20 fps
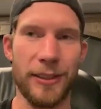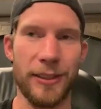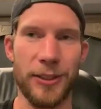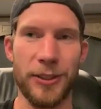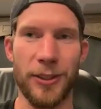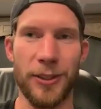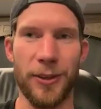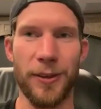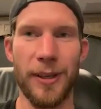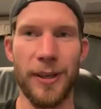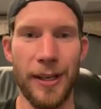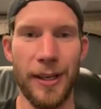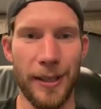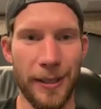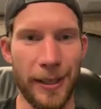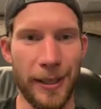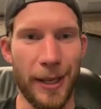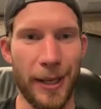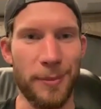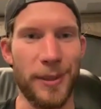And so,
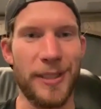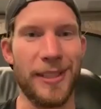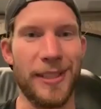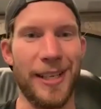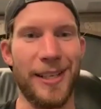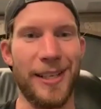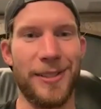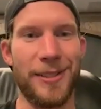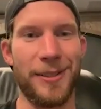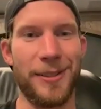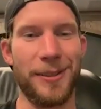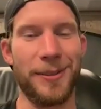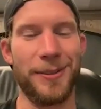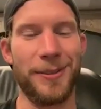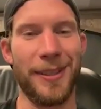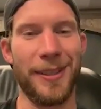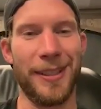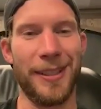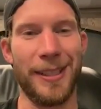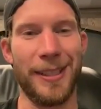I'm excited
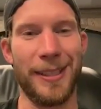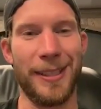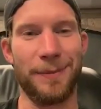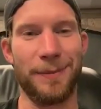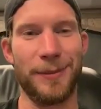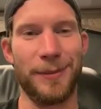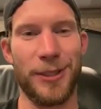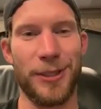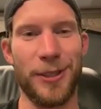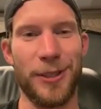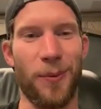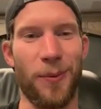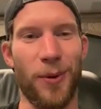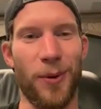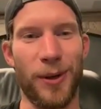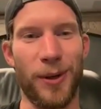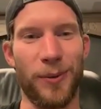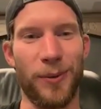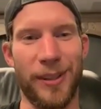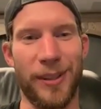to uh, to start
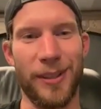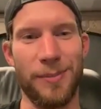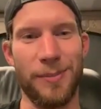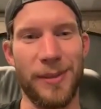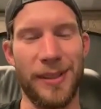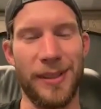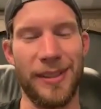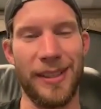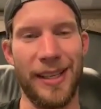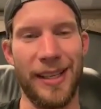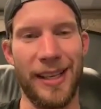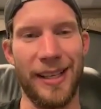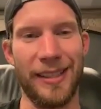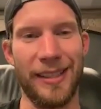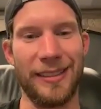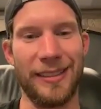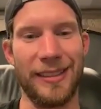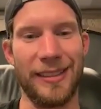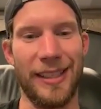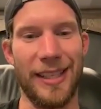working with them and
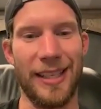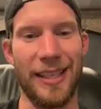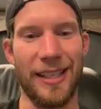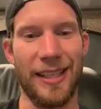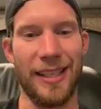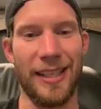and uh,